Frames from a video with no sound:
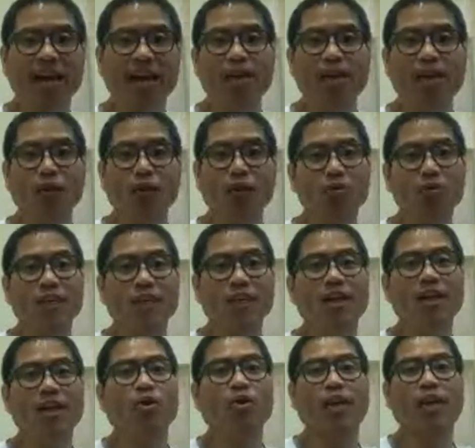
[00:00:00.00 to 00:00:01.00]
I'm focusing
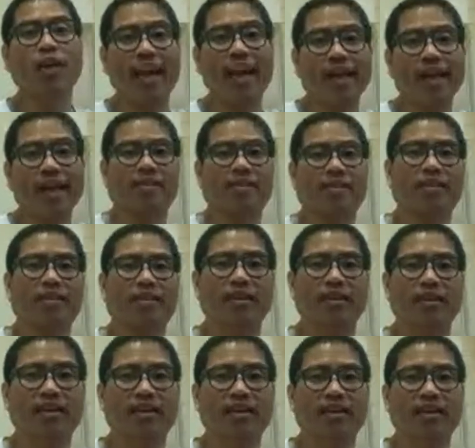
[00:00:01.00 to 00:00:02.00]
now on health,
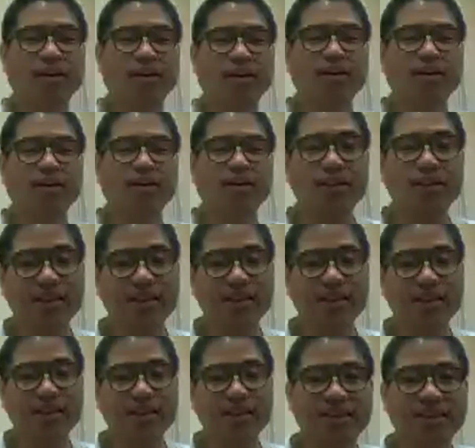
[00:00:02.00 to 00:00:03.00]

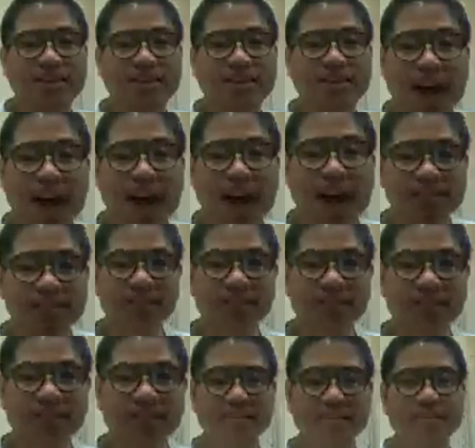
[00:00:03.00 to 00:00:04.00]
fitness, and diet,
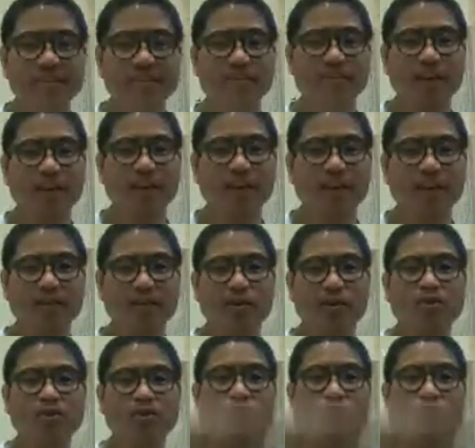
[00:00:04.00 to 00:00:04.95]
something like that,